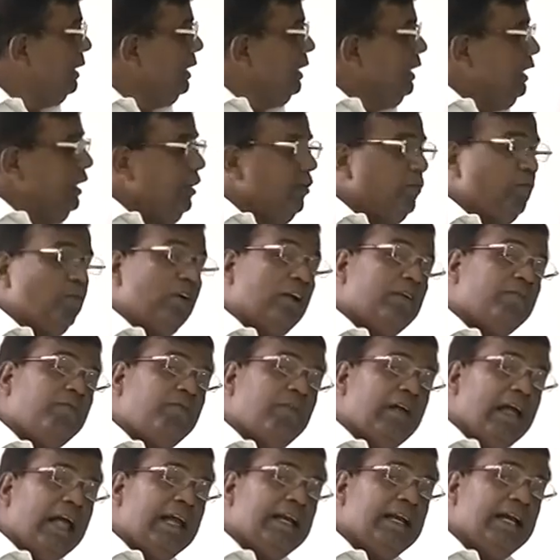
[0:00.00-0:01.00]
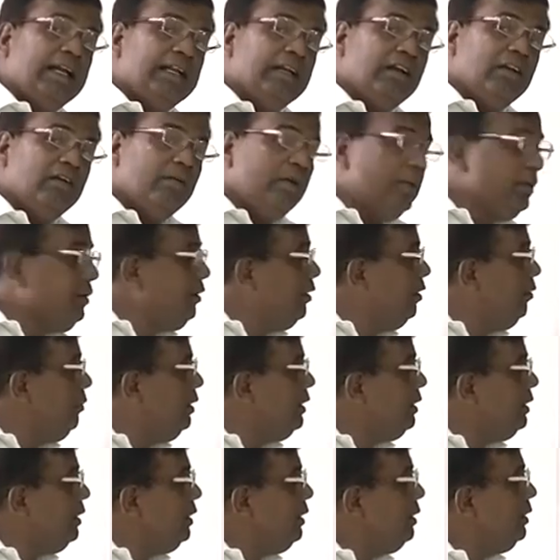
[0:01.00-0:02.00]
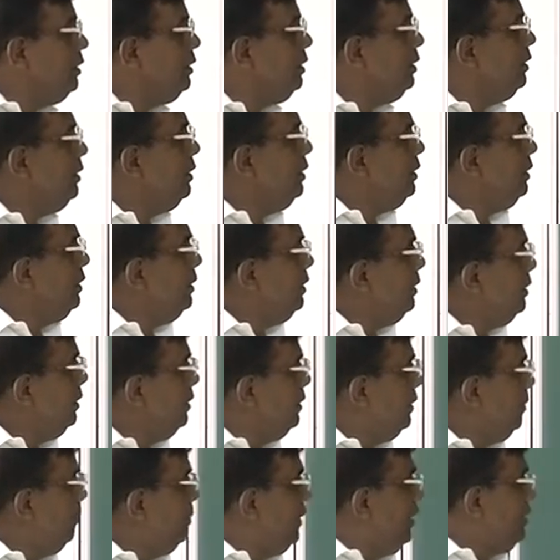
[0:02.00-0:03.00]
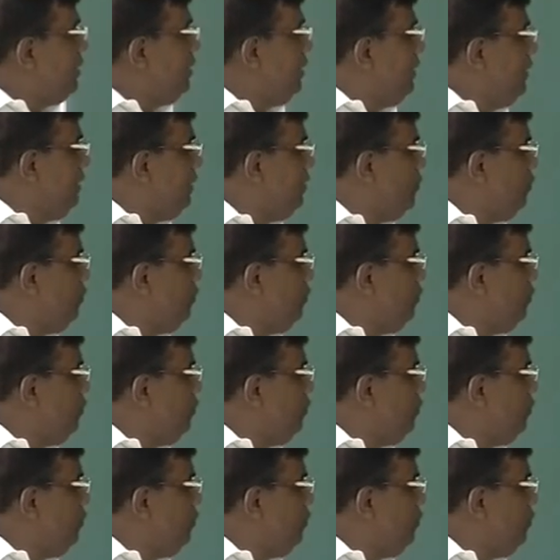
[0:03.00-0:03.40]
If we are flying at 11 kilometer, the pressure is